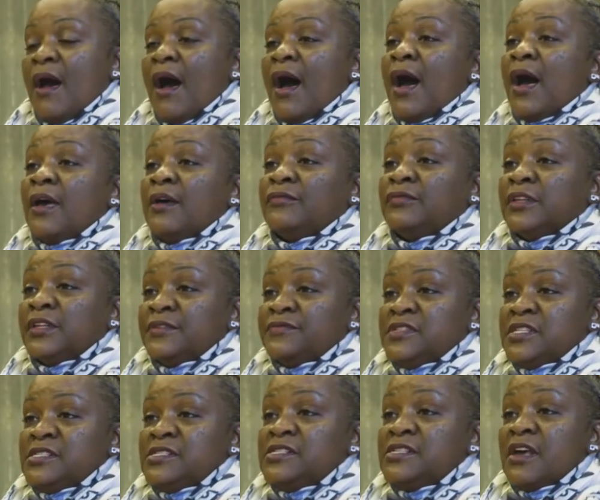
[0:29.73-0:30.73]
I have
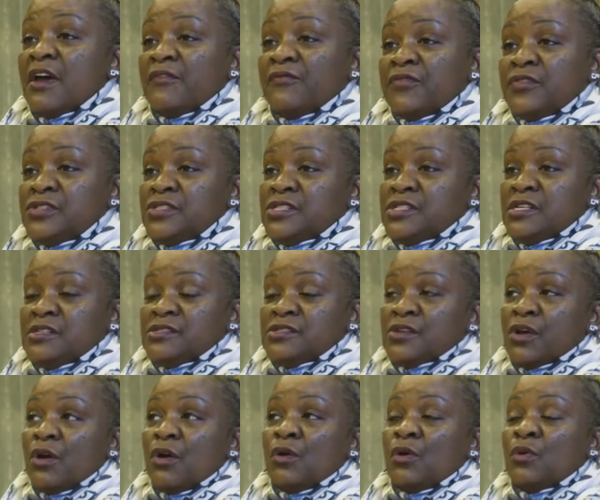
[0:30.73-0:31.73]
lived in San
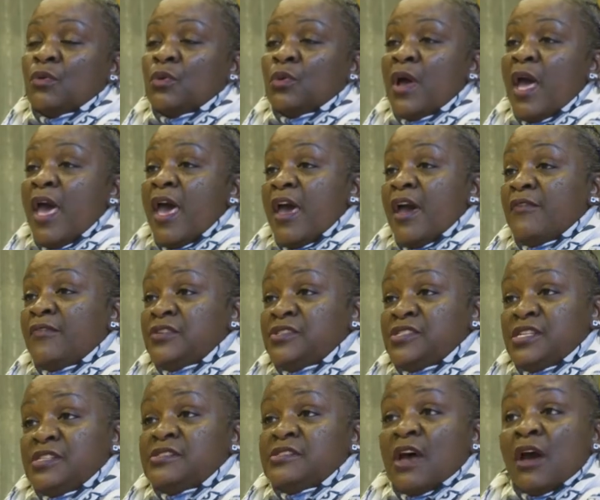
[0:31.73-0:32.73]
Francisco ever
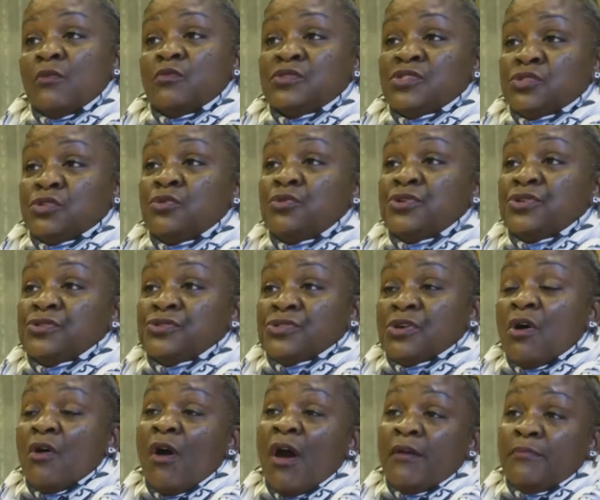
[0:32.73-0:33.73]
since I was 2 years
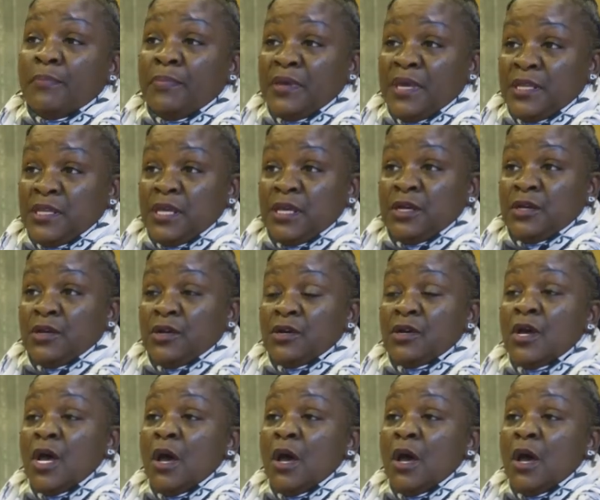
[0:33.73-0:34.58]
old. I've been here,